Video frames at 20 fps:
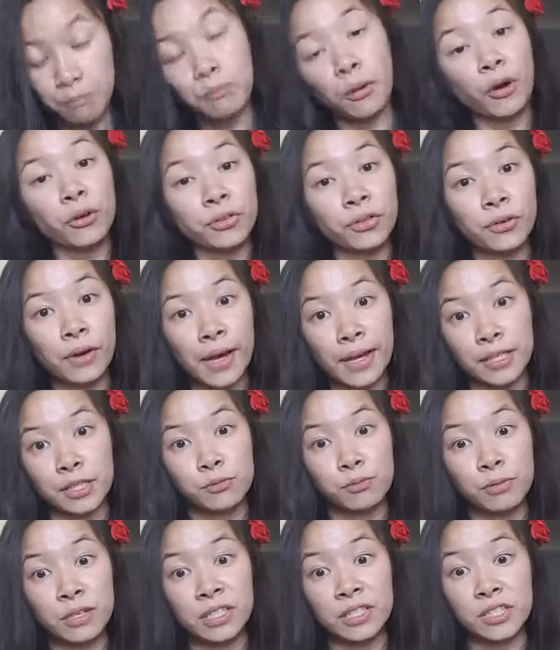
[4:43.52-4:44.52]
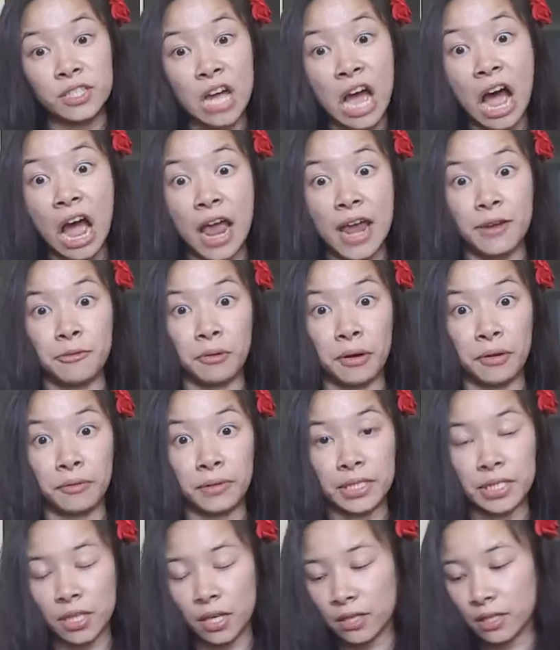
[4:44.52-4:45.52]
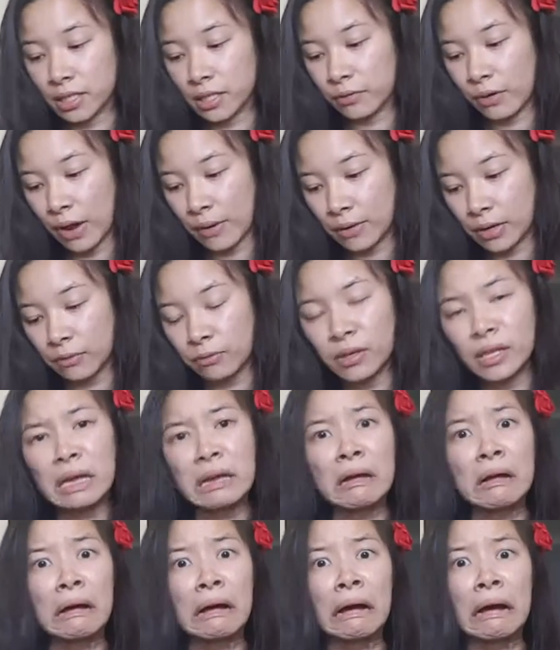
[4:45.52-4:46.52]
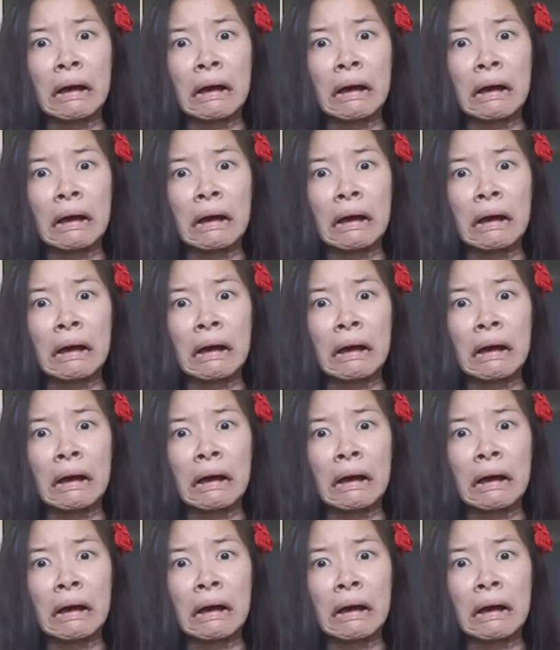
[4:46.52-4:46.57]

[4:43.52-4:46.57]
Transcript: both of us, we died when we saw this fabric. We're like,